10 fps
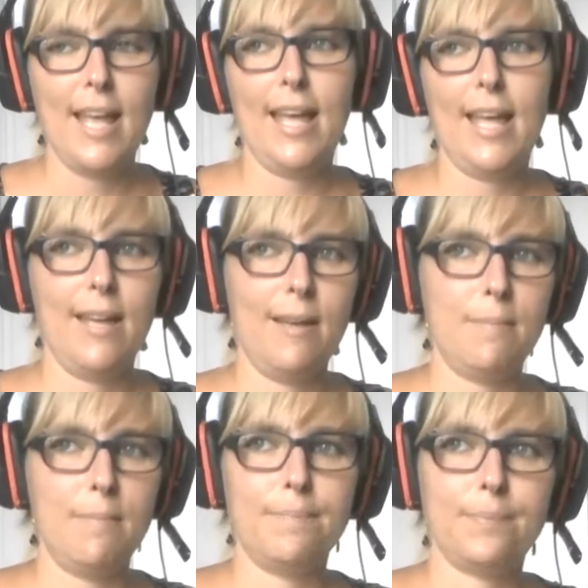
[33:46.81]

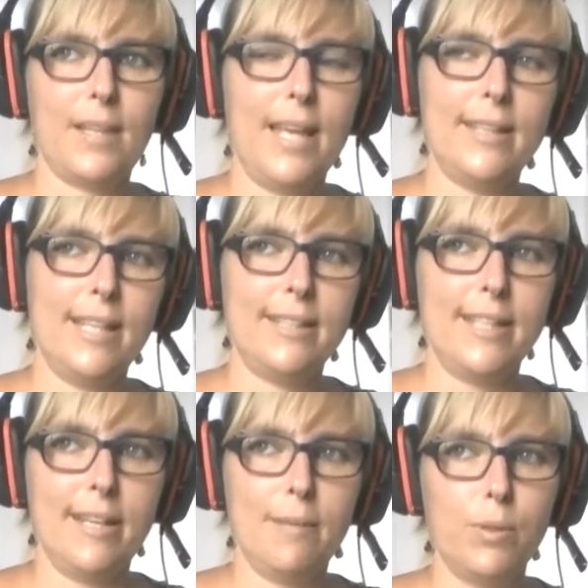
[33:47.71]
Um, and at
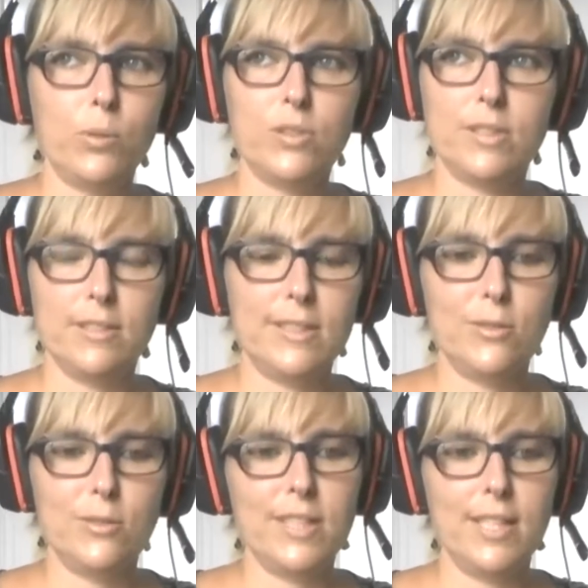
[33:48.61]
their posters
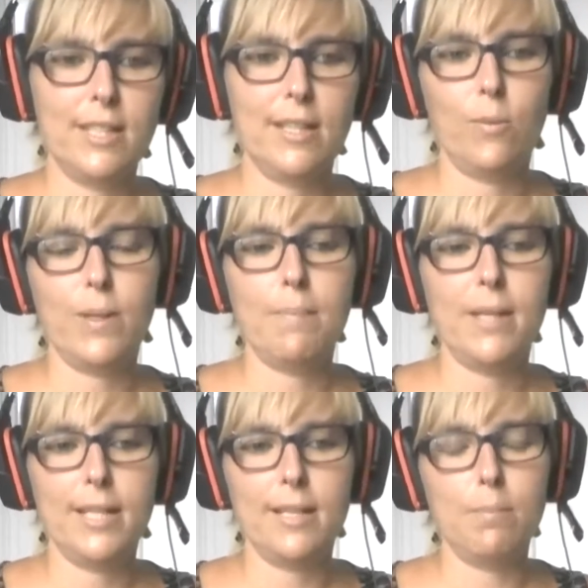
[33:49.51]
you see
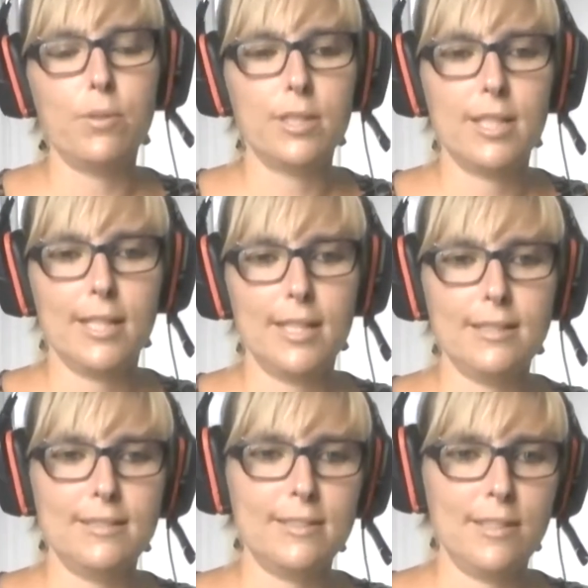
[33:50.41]
women in
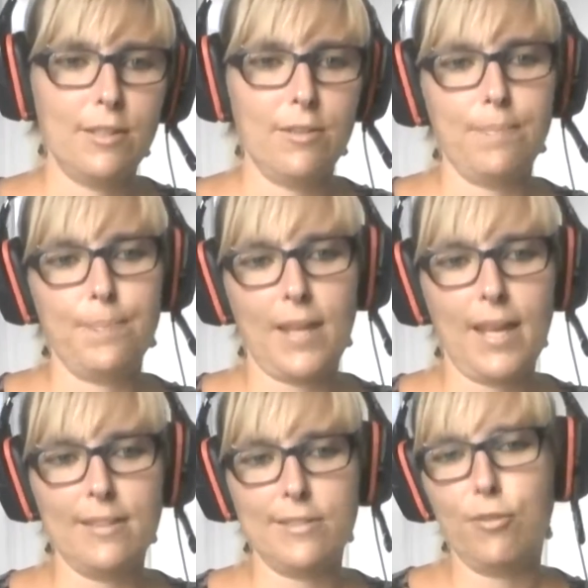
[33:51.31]
burqas, uh,
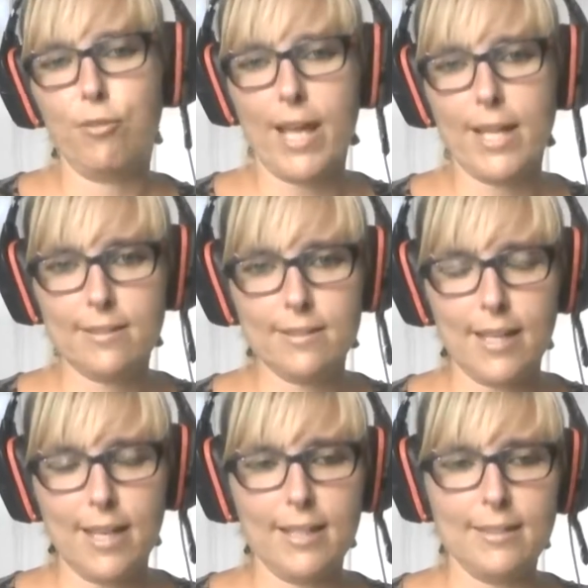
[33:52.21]
as a threat,
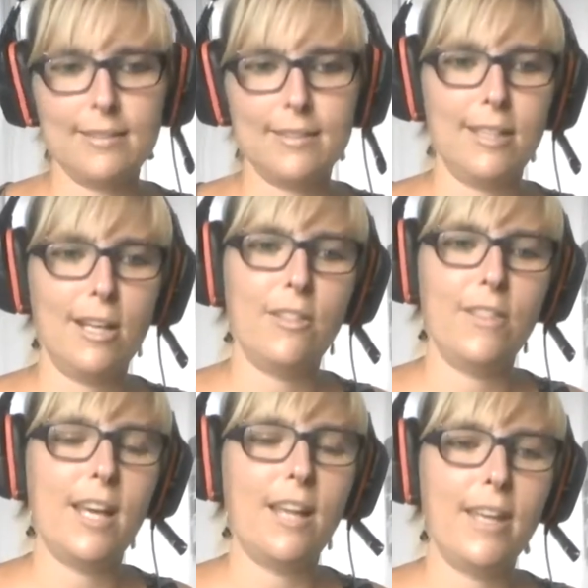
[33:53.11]
and uh, on
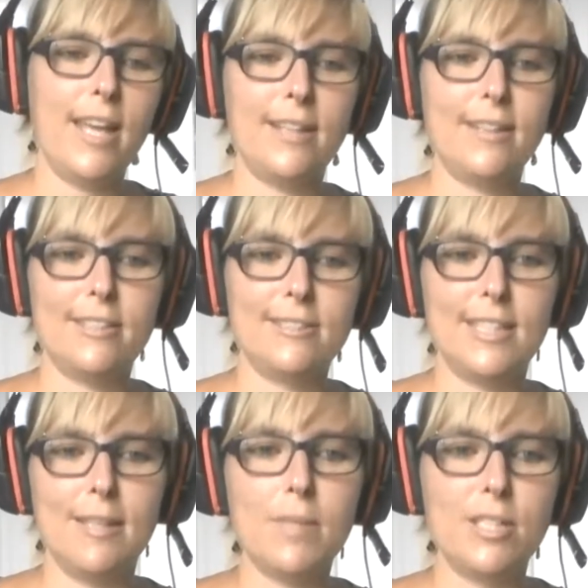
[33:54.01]
the other hand, there's
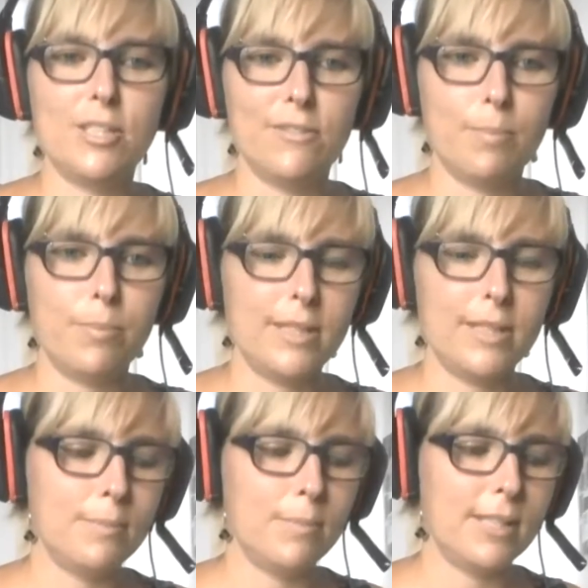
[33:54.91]
an image of the
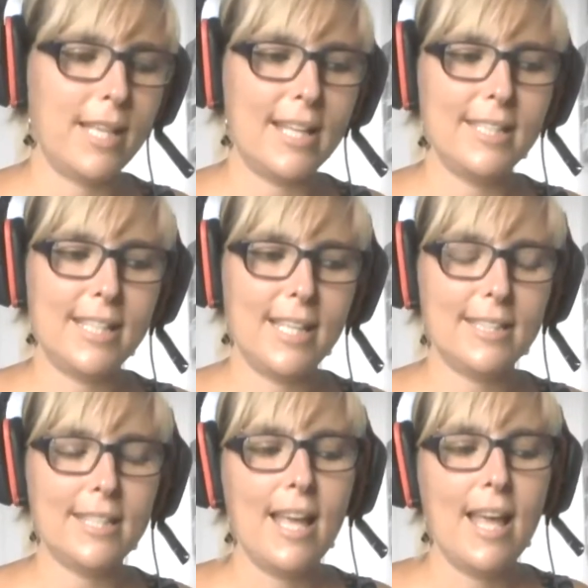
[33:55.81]
principal
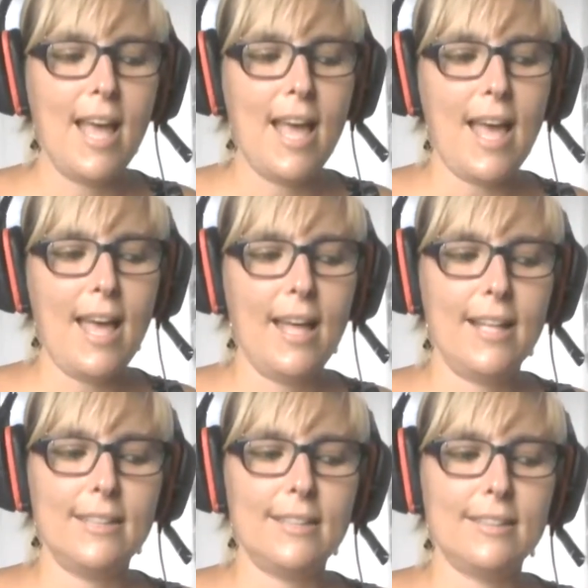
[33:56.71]
candidate,
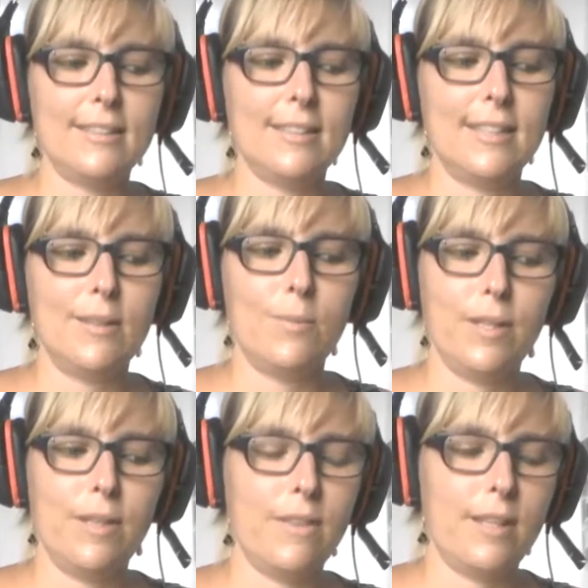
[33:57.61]
and uh,
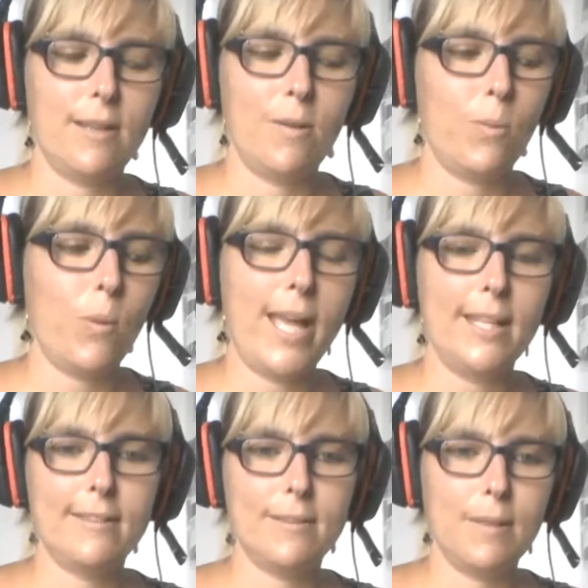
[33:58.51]
with uh,
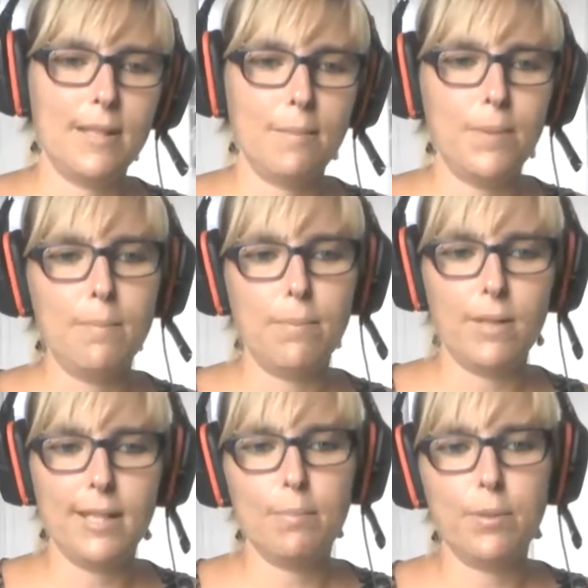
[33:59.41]
white uh, people
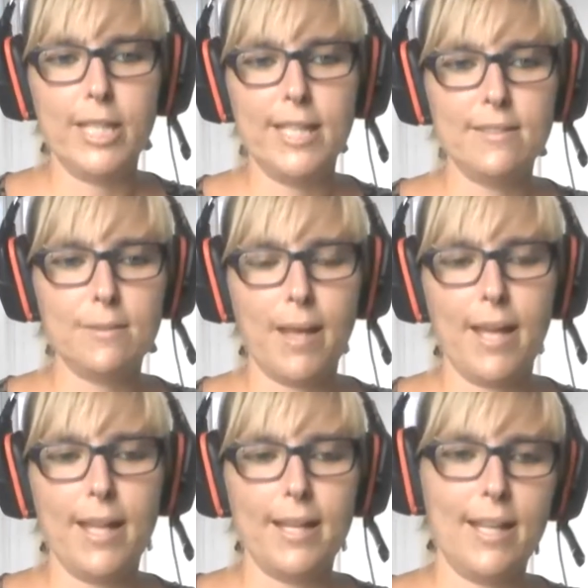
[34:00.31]
and the
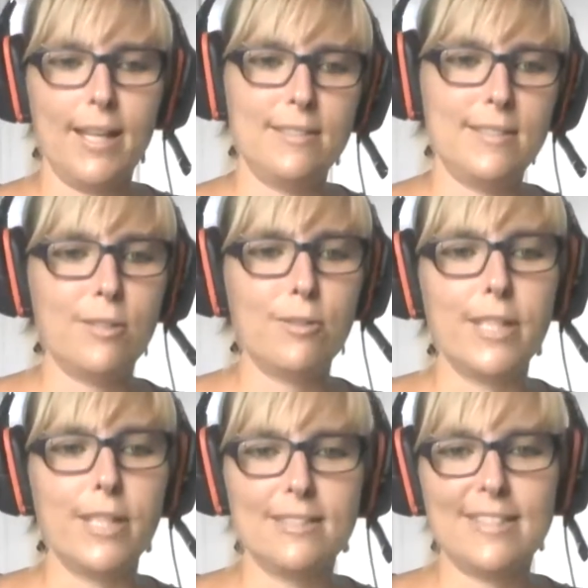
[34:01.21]
policeman uh,
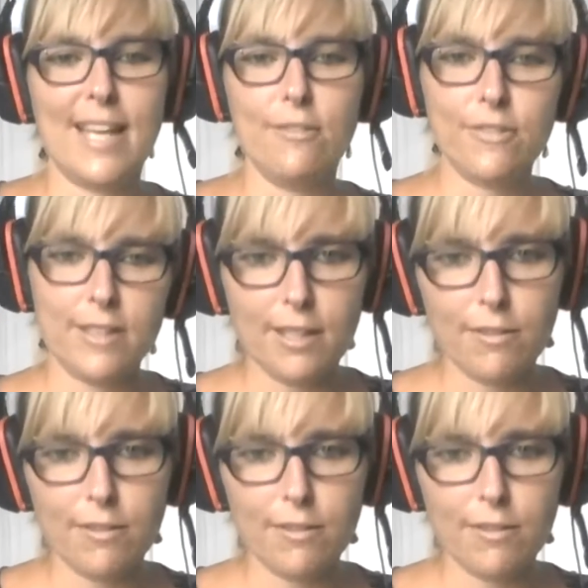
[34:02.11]
securing safety